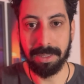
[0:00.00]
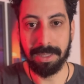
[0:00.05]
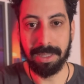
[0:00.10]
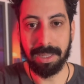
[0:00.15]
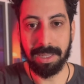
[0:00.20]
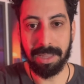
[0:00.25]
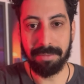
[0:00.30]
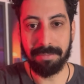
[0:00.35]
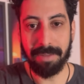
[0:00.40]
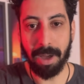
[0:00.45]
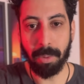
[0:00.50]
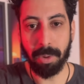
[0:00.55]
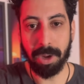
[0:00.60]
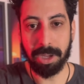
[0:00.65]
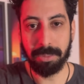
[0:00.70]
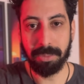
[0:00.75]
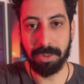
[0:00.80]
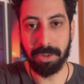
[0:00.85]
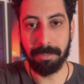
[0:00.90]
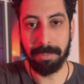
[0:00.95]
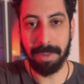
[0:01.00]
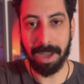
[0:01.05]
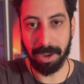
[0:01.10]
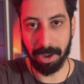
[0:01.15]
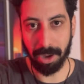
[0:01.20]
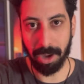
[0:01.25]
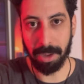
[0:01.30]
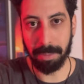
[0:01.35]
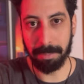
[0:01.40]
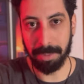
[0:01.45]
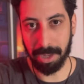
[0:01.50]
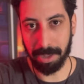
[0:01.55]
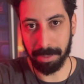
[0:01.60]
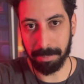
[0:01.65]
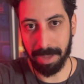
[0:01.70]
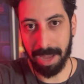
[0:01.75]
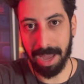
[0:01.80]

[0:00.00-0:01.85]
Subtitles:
If I want to move my arm up,